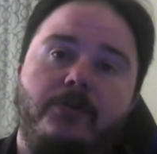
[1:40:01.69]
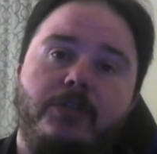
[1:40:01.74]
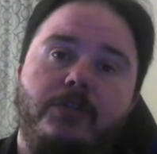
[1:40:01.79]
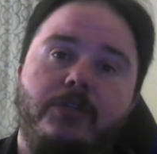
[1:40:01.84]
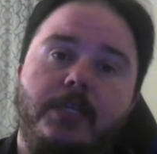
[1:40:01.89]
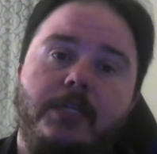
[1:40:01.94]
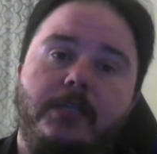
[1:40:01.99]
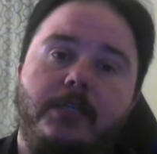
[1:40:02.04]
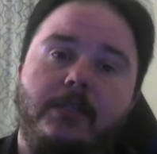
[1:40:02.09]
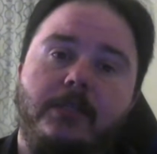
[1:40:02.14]
They're
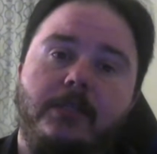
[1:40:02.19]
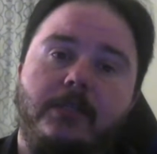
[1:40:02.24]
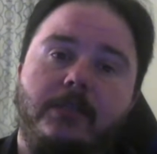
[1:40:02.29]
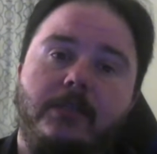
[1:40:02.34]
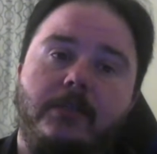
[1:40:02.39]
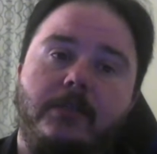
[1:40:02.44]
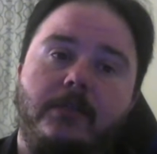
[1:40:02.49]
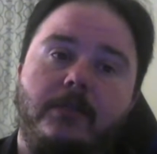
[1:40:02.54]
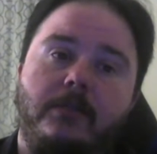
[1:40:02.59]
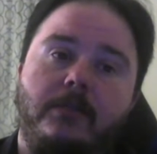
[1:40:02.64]
using it to,
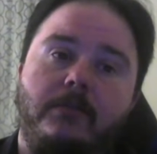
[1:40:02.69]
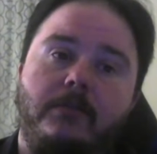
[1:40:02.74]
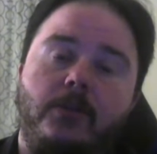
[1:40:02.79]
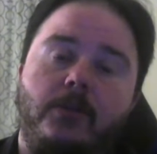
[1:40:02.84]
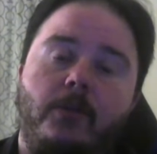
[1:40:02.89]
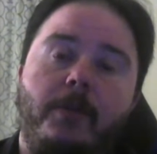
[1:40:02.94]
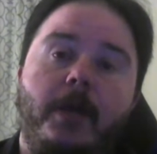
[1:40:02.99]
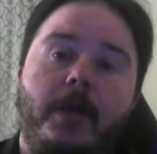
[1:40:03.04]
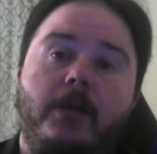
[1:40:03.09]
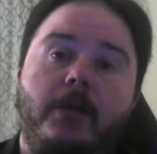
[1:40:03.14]
to,
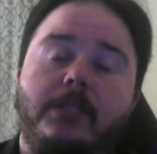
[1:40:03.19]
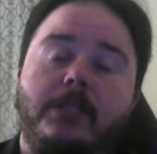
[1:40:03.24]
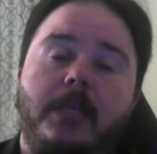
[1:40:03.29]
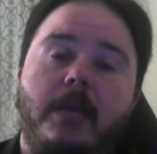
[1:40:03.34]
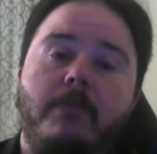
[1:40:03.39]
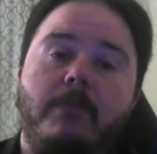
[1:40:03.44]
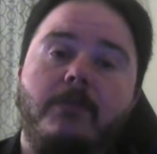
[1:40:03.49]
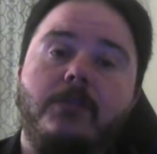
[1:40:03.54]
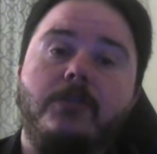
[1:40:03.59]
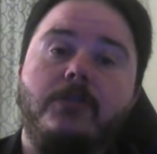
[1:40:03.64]
you know, male
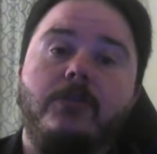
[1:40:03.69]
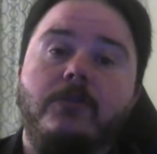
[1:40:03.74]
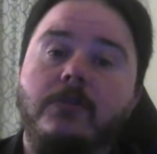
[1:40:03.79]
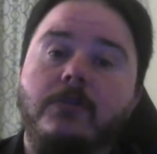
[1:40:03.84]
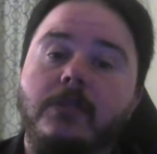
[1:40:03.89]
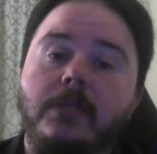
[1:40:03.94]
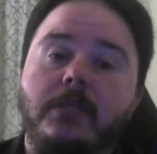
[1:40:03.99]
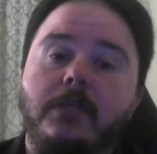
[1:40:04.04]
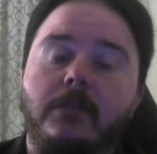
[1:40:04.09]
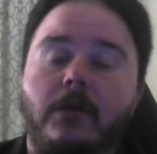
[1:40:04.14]
scammers are
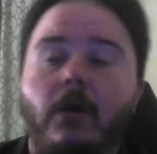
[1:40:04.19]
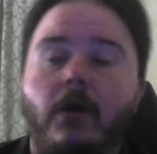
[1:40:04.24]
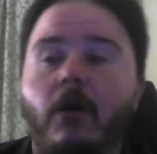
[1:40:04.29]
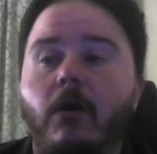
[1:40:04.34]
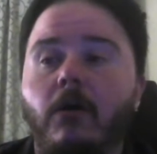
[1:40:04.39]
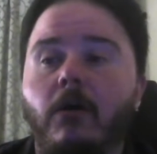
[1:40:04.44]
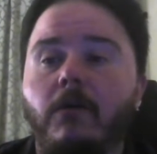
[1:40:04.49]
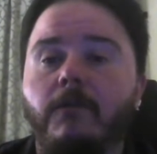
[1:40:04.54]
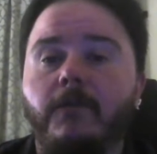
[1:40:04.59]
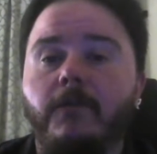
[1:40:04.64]
using it to
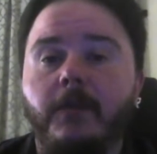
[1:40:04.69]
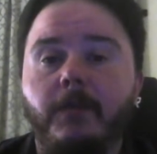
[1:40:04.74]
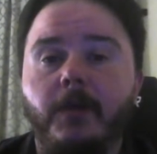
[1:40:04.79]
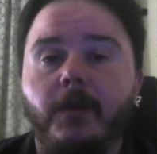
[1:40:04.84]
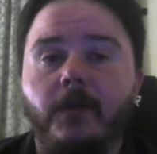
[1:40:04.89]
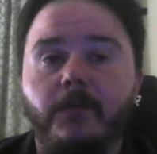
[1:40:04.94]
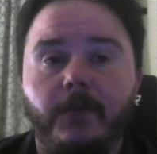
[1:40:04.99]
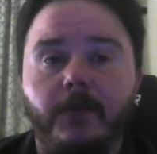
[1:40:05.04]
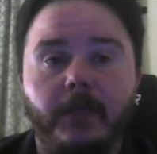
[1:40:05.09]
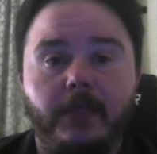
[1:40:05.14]
call
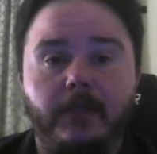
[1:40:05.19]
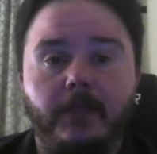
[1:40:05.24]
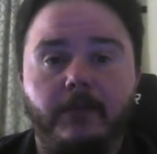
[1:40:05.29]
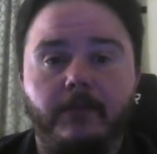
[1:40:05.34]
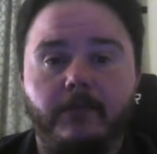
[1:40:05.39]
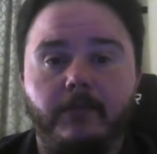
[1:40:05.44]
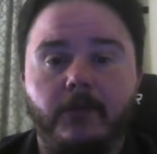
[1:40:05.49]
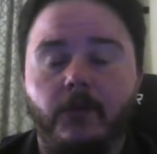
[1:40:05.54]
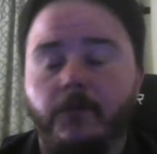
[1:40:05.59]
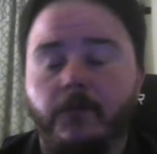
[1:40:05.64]
female
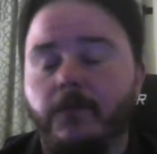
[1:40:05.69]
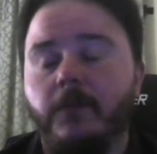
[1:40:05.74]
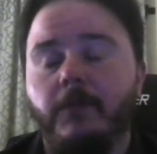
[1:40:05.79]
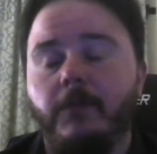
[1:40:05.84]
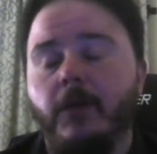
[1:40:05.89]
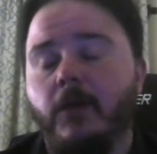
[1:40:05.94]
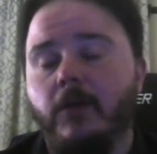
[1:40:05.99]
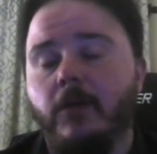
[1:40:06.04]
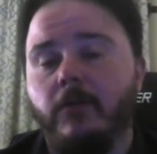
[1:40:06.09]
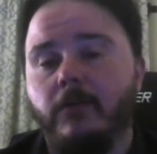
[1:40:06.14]
victim or
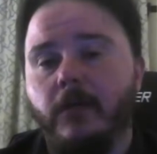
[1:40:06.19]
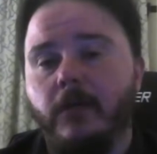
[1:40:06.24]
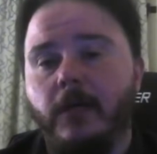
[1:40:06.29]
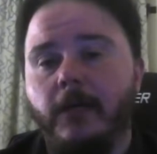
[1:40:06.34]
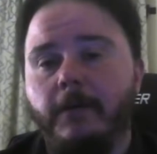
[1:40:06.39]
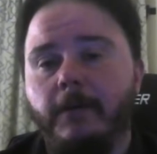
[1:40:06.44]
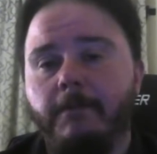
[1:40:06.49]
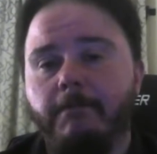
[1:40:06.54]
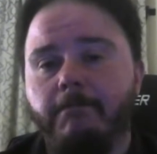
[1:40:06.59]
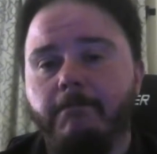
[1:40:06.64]
female
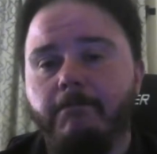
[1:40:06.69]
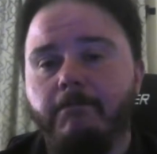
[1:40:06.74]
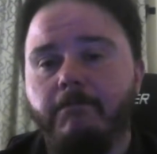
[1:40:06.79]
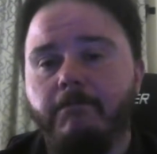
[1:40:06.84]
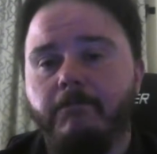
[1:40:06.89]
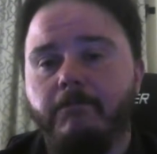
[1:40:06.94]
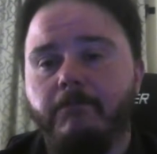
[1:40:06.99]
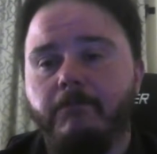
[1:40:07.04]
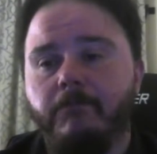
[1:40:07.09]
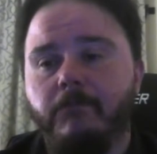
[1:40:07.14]
um,
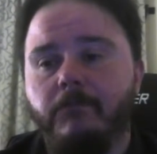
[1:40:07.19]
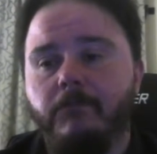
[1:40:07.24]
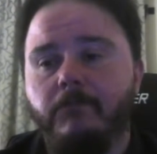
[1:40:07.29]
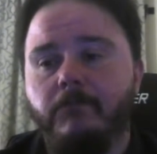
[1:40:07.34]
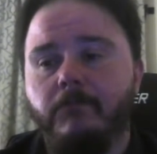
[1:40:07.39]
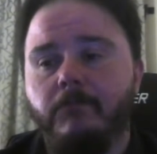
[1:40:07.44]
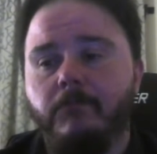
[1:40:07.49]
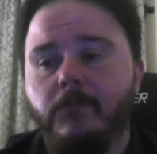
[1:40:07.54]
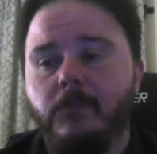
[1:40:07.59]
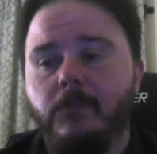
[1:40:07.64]

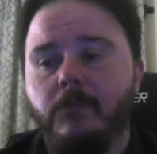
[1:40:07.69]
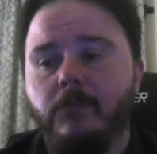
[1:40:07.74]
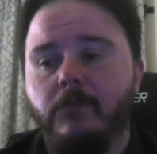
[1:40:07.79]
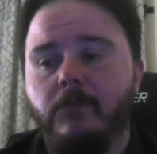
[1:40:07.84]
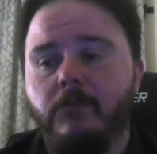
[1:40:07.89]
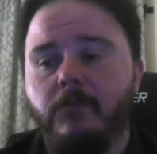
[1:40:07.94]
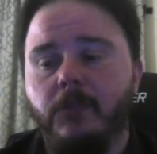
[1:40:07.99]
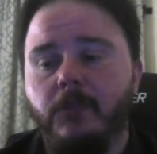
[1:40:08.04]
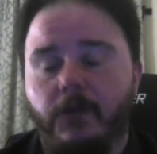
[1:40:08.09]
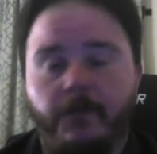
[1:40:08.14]

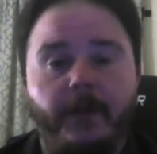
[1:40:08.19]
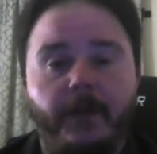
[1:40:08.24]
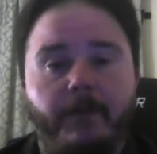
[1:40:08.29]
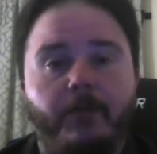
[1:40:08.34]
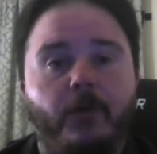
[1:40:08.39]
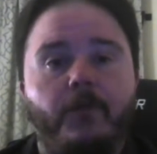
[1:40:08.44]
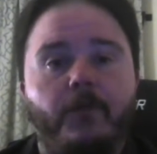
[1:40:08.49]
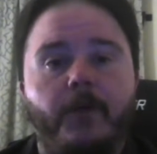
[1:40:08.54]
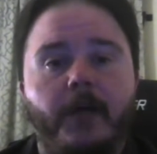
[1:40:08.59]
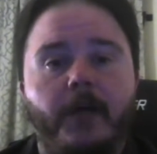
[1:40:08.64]
their
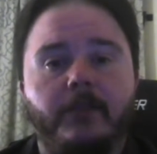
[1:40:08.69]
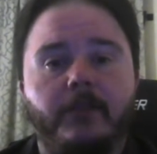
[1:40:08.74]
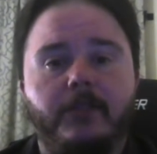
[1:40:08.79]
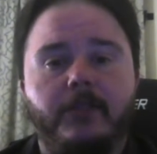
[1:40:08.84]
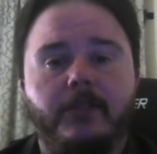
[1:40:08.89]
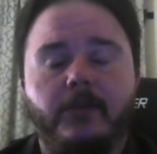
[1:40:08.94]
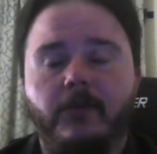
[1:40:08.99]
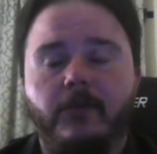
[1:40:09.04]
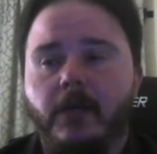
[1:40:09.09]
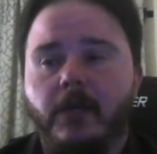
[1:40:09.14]
fake
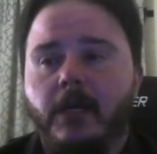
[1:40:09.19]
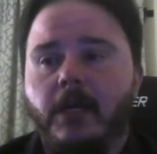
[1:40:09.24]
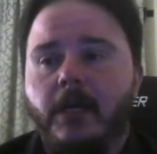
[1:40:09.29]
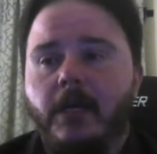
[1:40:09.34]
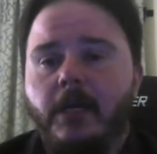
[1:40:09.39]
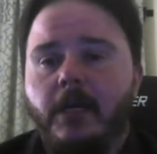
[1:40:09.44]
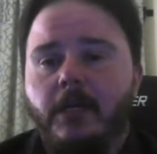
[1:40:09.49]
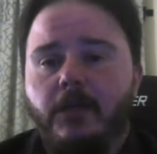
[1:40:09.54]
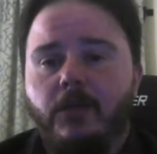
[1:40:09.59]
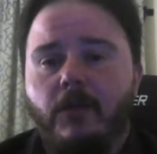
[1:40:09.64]
profiles. So
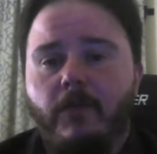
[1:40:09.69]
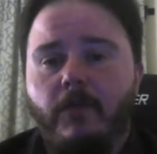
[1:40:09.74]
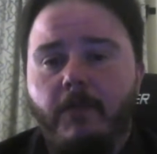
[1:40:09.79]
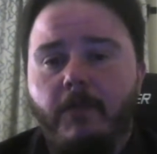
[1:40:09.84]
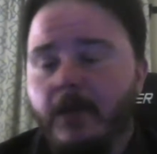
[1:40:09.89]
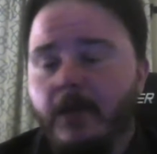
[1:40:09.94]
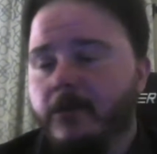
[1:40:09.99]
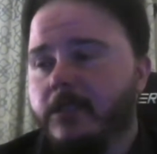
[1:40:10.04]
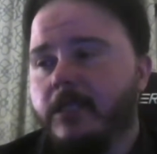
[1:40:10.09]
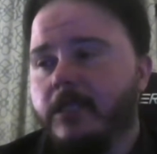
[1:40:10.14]
you
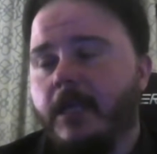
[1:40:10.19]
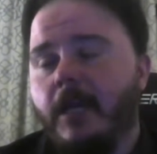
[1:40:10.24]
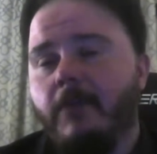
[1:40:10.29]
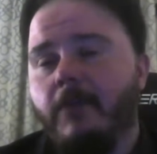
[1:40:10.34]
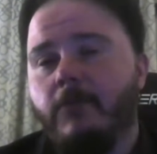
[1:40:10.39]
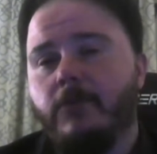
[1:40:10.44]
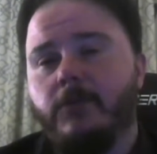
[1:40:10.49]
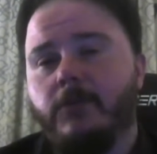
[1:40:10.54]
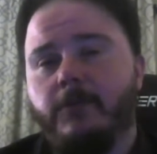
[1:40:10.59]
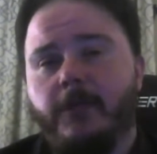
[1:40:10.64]
have a male
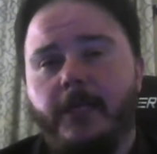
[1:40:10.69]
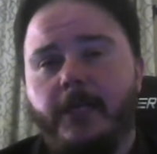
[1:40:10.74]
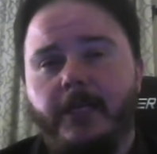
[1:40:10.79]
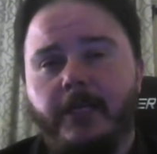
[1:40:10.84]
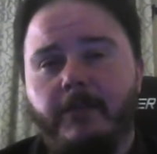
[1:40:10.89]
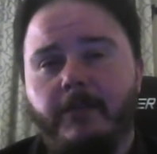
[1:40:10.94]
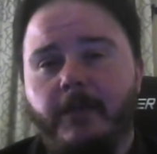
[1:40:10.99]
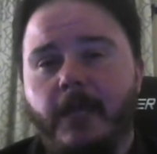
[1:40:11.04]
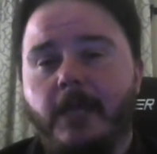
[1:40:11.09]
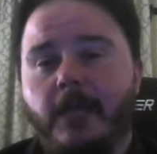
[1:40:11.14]
scammer who's
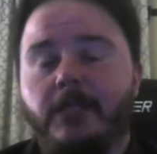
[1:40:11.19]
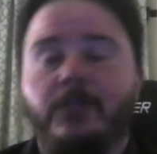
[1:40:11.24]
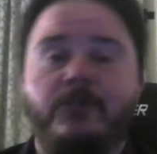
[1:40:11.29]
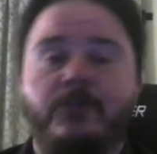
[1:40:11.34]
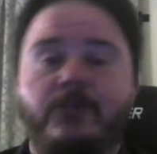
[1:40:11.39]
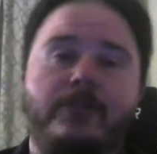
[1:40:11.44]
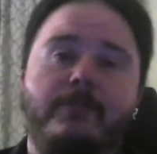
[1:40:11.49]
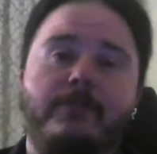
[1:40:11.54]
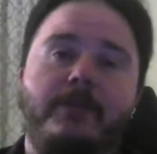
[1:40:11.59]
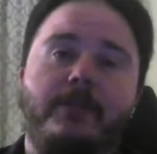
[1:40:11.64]
pretending to be
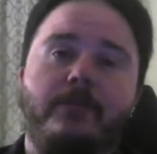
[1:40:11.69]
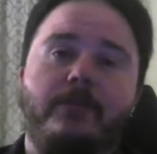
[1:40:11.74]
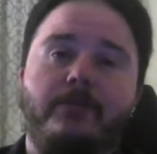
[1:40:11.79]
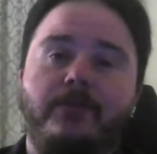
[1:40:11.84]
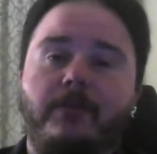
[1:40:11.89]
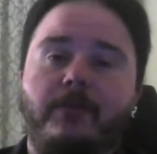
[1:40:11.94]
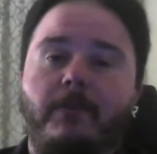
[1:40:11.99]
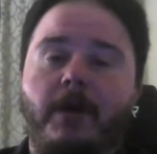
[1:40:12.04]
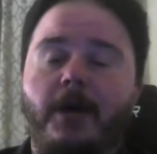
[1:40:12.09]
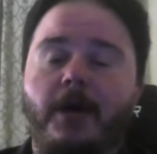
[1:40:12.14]
Esther
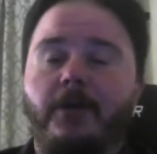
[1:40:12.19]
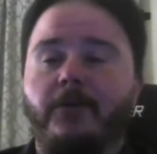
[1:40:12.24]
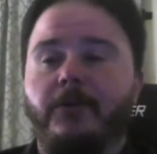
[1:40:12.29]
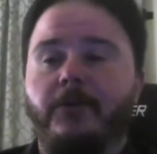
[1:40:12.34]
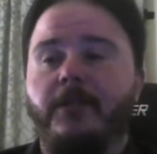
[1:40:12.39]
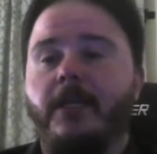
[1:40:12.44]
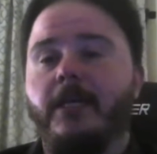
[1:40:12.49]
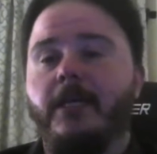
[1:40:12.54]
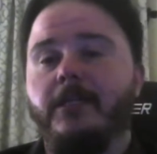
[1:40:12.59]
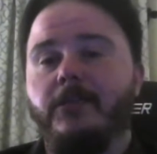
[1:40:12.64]
Smith, who's a
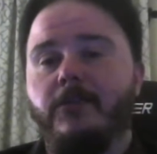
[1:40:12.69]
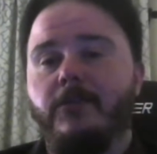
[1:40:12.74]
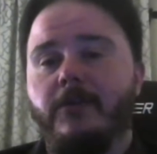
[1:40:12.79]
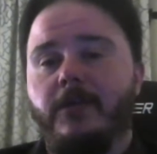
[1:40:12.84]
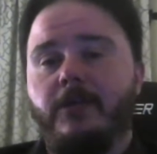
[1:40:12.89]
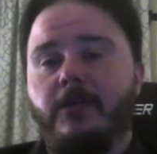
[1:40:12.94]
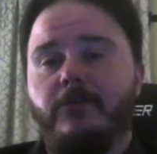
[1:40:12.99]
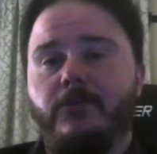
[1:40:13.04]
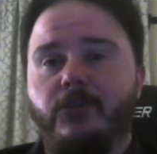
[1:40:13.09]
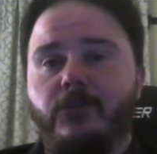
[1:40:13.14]
model in
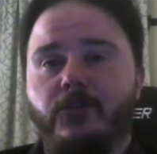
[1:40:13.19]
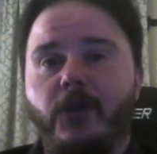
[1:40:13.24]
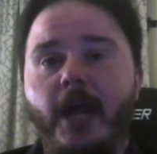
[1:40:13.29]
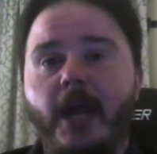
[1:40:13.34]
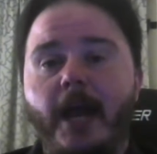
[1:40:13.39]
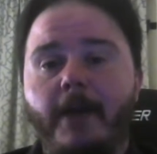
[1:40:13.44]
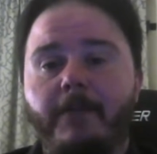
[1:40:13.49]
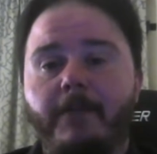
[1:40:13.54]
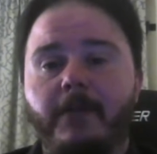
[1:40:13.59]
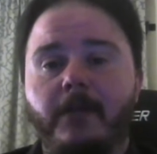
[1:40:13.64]
Nigeria, who's
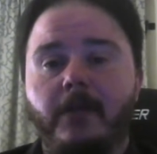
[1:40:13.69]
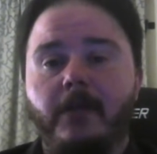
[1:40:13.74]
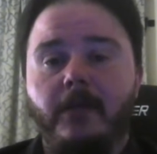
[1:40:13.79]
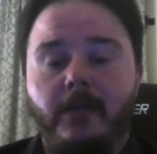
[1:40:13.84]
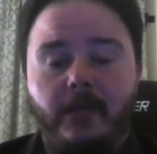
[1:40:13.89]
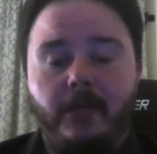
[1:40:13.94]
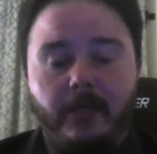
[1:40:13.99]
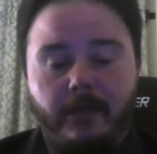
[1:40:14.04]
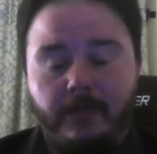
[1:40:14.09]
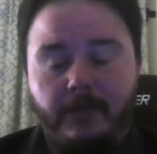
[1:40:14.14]
trapped.
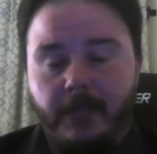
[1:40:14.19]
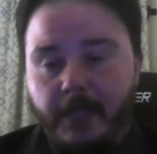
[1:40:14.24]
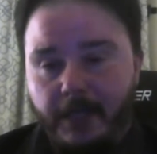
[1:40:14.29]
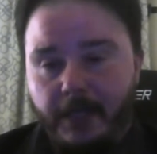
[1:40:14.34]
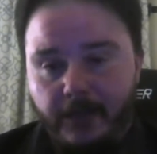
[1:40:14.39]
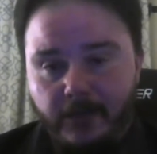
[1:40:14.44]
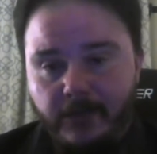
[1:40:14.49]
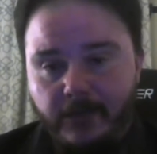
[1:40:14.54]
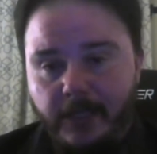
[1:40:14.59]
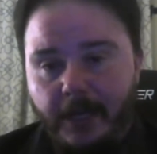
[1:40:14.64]

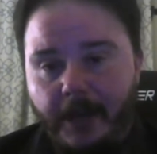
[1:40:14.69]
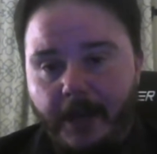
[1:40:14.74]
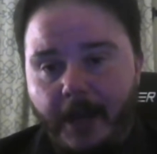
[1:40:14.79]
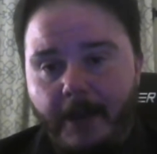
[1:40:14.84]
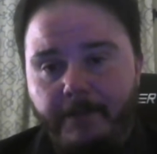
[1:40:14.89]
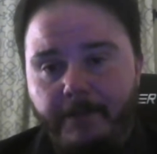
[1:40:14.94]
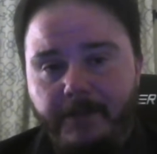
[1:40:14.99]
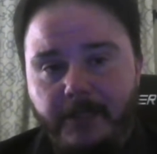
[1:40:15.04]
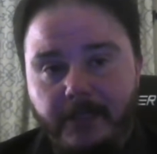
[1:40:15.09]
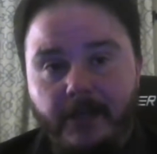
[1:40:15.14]
They can use that
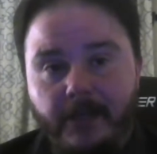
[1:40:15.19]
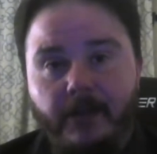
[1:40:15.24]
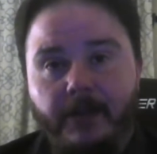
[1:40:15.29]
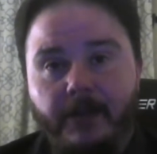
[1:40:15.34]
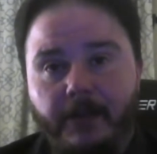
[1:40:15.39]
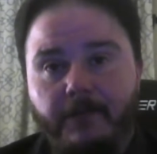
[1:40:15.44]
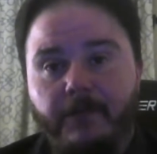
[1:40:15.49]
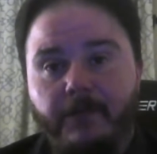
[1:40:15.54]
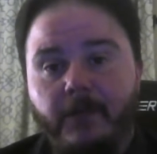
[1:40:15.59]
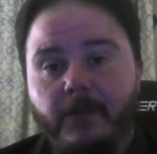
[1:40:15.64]
app to
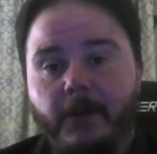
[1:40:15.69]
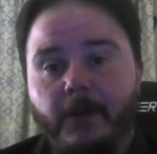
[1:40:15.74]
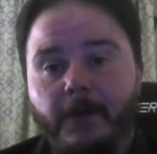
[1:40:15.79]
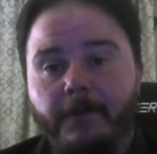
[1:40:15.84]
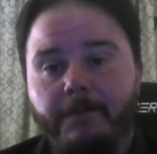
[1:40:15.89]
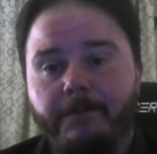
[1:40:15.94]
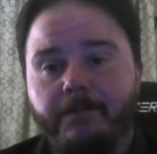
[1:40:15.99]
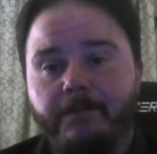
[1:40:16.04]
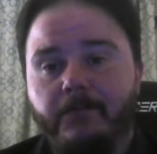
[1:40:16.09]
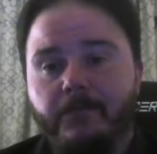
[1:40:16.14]
sound like a
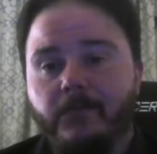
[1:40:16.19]
female.